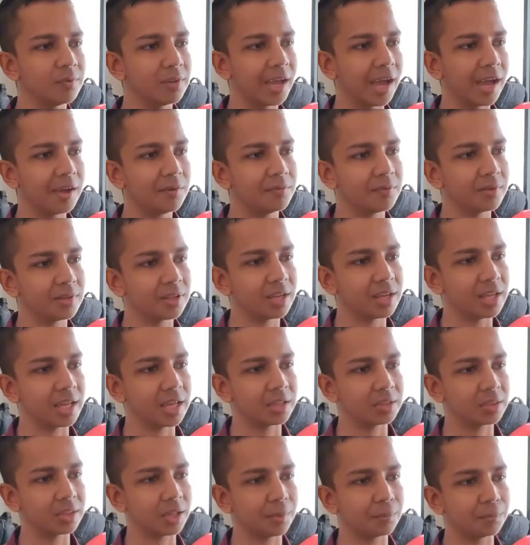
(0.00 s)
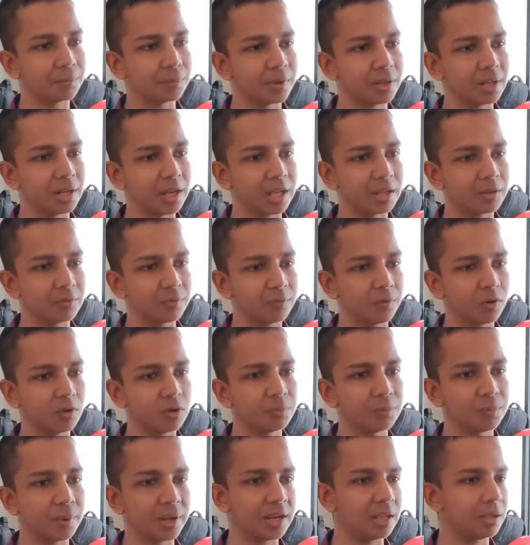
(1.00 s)
we have the example like the
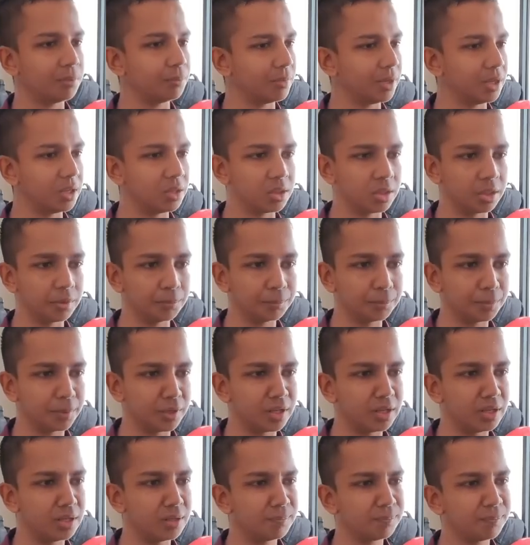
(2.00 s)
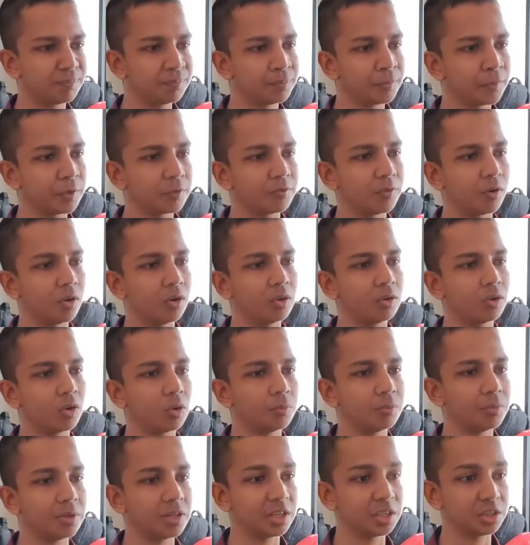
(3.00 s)
font pairing made simple, font
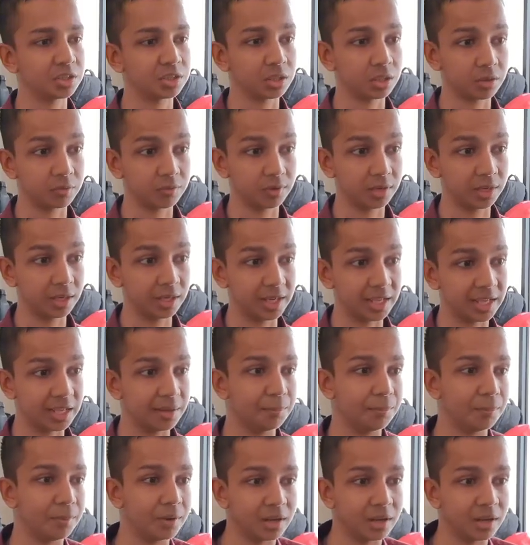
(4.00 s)
combinations with deep